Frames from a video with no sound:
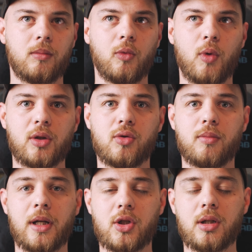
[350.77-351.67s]
want to
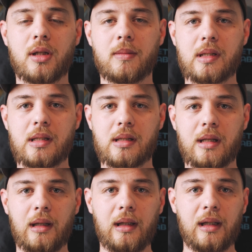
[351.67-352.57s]
mention them since
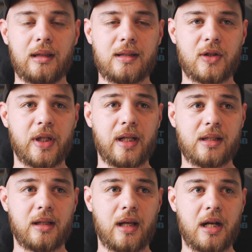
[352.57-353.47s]
these are things
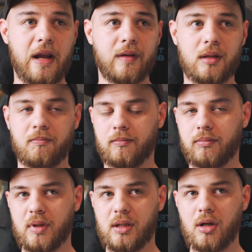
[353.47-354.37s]
that I never
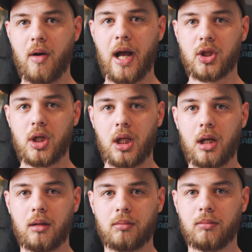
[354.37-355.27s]
saw actually
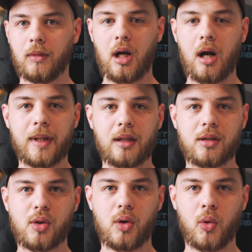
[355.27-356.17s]
coming.
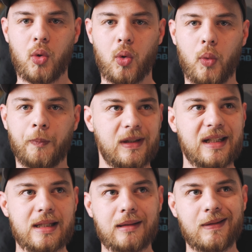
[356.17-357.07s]
So
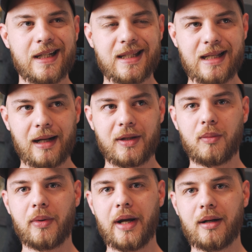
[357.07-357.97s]
it's not a deal
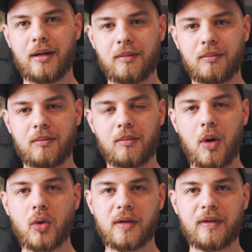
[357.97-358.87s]
breaker.
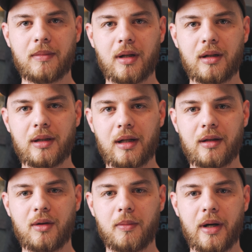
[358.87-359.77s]
Most of them are not a
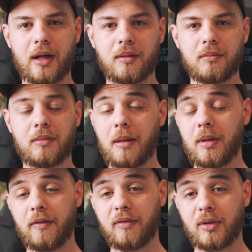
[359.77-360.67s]
deal breaker.
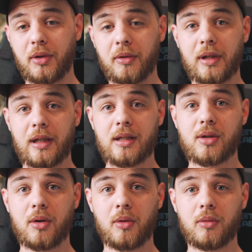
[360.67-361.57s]
Maybe for you it is.
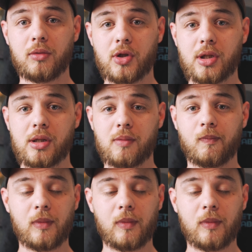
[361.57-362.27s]
So just